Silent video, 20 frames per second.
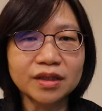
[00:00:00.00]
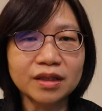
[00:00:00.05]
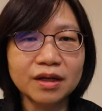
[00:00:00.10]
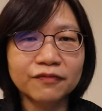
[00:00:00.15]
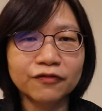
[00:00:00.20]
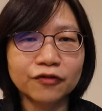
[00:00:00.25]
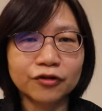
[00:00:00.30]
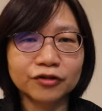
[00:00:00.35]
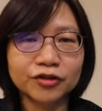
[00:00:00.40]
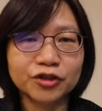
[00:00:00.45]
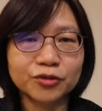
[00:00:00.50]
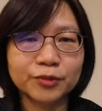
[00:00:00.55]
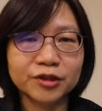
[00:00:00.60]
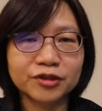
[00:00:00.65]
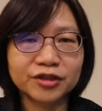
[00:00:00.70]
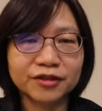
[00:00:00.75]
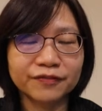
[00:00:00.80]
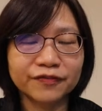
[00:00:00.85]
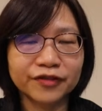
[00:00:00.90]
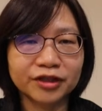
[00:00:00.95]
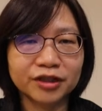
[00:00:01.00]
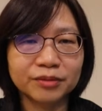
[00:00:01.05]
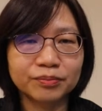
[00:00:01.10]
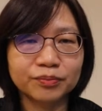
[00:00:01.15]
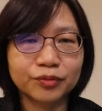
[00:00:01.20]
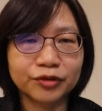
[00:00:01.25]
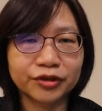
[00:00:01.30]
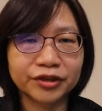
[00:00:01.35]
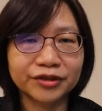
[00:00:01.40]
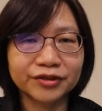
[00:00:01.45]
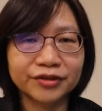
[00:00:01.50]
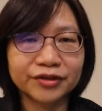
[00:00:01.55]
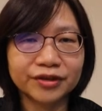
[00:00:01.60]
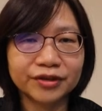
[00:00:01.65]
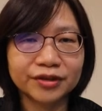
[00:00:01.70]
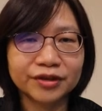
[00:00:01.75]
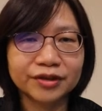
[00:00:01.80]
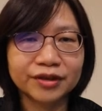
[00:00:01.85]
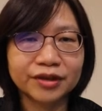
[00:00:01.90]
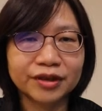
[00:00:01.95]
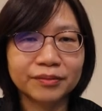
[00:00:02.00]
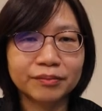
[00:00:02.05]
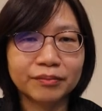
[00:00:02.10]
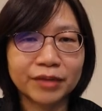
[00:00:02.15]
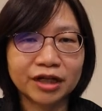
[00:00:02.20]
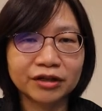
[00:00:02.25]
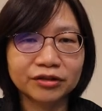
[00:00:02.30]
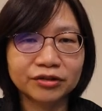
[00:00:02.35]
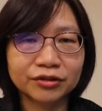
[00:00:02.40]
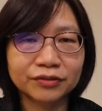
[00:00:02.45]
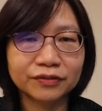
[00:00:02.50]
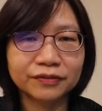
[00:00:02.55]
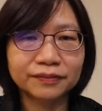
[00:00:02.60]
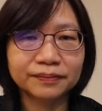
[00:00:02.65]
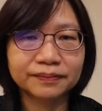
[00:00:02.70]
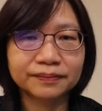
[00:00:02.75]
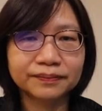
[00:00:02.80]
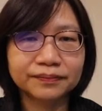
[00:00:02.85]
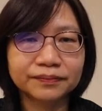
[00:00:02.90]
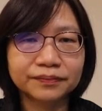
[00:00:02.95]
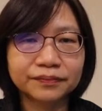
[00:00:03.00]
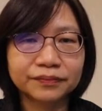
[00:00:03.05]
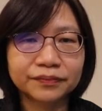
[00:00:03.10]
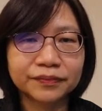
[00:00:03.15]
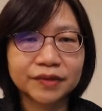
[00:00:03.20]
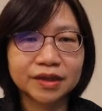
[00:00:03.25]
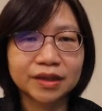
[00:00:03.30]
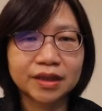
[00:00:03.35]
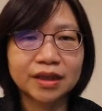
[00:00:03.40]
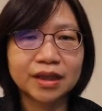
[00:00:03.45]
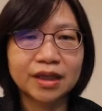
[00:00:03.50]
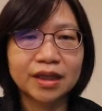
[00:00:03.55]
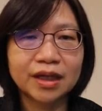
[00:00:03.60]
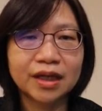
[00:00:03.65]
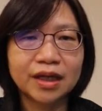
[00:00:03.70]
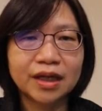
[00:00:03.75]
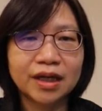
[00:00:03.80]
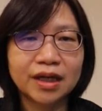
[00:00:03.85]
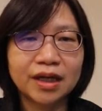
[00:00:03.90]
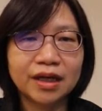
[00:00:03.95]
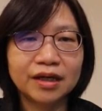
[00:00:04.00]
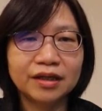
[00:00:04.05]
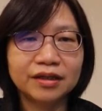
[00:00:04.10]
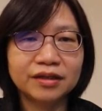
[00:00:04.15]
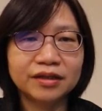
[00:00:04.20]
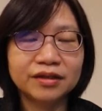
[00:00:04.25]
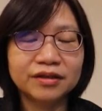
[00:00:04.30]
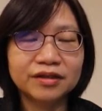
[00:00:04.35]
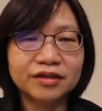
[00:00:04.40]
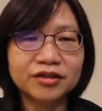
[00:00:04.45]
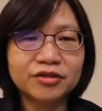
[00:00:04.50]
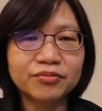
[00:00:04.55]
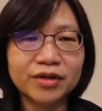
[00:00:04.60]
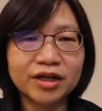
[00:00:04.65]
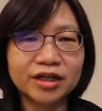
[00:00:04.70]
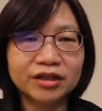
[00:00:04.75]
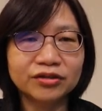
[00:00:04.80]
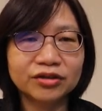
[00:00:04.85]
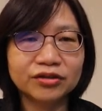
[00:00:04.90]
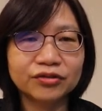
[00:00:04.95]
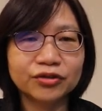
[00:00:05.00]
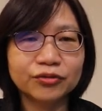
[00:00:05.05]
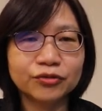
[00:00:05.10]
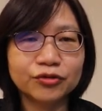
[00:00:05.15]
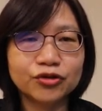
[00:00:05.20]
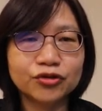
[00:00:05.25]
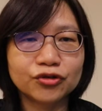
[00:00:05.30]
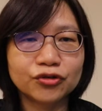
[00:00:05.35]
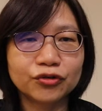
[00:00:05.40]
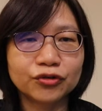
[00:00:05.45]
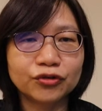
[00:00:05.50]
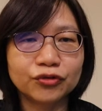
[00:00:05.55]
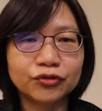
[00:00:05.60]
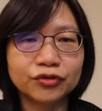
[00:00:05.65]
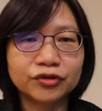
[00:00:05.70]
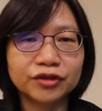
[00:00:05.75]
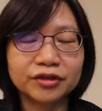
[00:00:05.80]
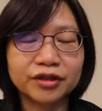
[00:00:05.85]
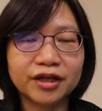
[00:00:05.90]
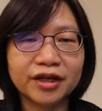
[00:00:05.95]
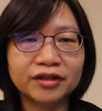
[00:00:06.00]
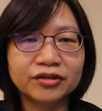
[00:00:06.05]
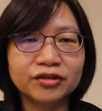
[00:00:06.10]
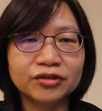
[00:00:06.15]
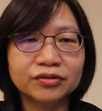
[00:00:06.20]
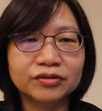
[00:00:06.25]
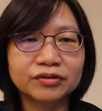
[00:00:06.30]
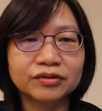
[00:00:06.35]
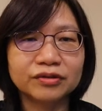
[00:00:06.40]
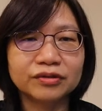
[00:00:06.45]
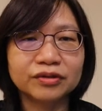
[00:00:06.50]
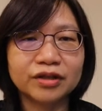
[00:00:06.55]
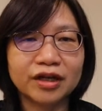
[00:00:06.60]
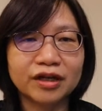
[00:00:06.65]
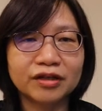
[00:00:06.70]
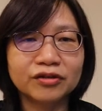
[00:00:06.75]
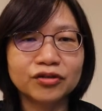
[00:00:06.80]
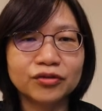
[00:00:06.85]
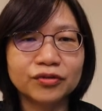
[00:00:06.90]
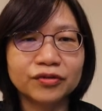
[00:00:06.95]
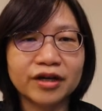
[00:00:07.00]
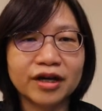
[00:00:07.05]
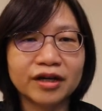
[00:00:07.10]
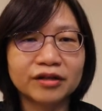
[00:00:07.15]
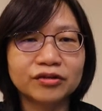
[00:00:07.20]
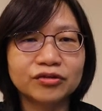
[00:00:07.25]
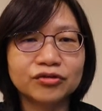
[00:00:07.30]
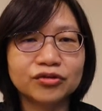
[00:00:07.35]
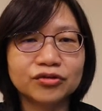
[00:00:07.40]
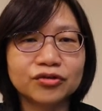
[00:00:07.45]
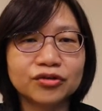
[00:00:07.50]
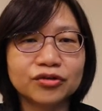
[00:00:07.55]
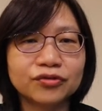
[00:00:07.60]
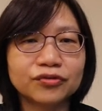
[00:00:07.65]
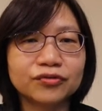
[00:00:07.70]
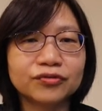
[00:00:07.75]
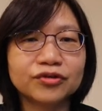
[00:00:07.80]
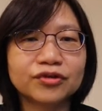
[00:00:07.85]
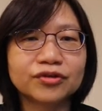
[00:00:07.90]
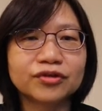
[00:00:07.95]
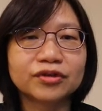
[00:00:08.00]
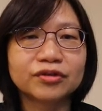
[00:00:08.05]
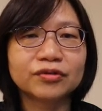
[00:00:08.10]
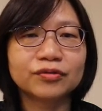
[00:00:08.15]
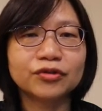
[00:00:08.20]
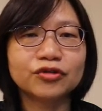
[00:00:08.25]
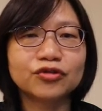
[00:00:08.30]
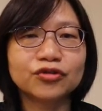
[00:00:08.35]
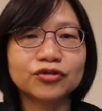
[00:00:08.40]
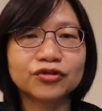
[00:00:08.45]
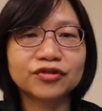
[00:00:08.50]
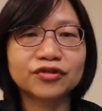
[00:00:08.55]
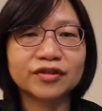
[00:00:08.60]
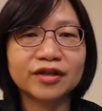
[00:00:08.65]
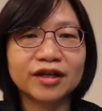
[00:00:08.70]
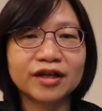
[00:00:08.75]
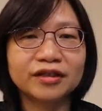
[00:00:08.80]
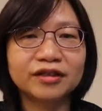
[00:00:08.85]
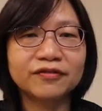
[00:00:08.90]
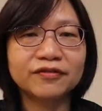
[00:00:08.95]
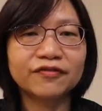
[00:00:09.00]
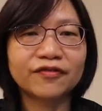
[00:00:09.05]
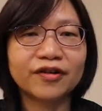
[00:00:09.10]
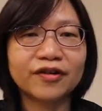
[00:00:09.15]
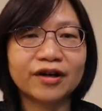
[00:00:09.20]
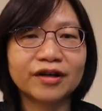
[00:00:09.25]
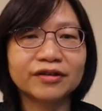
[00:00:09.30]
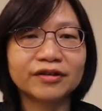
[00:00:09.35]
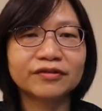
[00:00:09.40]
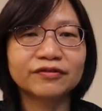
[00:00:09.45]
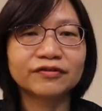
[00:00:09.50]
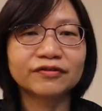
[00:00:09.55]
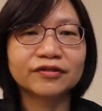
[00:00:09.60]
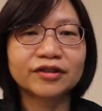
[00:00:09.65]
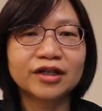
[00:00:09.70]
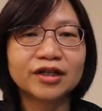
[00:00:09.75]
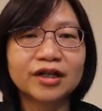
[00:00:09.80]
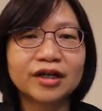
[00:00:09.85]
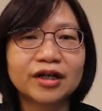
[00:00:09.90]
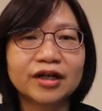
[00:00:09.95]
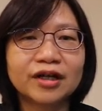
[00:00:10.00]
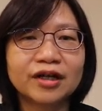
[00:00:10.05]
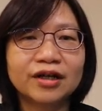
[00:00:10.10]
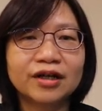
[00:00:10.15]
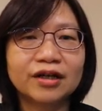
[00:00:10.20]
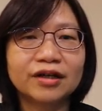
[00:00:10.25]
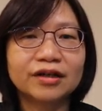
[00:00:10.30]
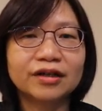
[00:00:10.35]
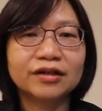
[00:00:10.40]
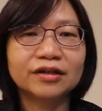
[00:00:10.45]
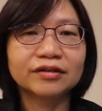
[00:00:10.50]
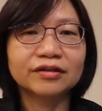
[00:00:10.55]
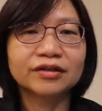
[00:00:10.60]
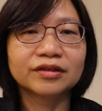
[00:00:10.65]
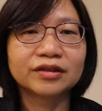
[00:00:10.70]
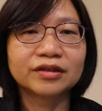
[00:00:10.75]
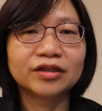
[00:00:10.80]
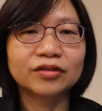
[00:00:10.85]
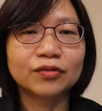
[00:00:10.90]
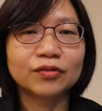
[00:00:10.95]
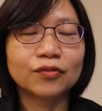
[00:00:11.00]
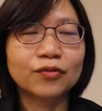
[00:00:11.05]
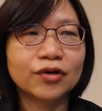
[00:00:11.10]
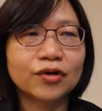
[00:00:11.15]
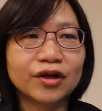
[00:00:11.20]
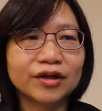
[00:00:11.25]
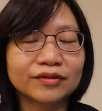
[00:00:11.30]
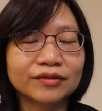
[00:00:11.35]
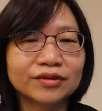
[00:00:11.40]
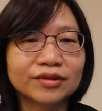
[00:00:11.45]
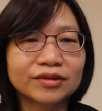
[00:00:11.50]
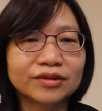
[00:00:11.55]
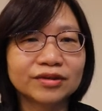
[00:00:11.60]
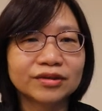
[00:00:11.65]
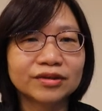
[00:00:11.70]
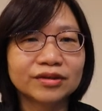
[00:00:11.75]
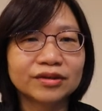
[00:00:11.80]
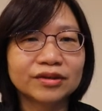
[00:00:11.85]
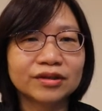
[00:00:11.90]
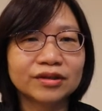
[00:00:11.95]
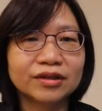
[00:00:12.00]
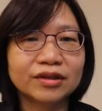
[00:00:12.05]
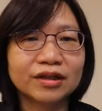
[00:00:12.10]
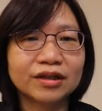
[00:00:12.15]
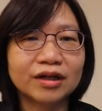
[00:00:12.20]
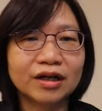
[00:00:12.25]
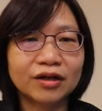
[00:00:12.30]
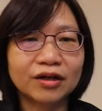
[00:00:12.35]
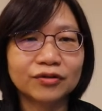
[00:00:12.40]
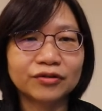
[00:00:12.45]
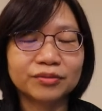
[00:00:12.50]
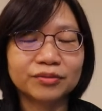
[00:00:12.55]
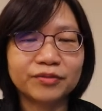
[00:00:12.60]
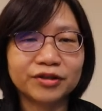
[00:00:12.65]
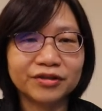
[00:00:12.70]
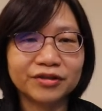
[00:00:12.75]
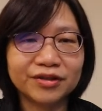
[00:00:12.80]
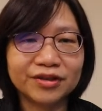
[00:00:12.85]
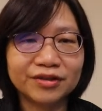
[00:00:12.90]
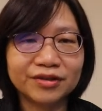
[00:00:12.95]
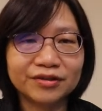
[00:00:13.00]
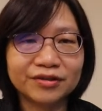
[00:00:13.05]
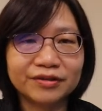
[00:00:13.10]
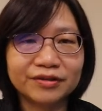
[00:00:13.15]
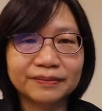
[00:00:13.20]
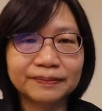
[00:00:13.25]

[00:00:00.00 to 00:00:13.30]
for a specific brand and model. And in this model, it will show you the annual energy use, which is 85 kilowatt hour per year.